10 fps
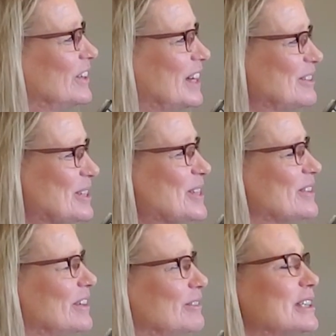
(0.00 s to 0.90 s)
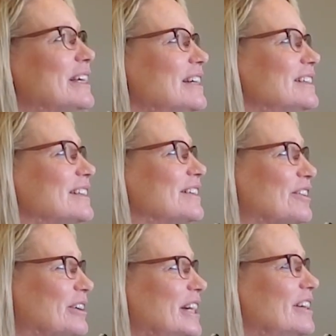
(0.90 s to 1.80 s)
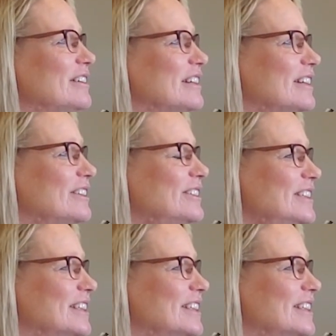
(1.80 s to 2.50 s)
was that 3 years ago?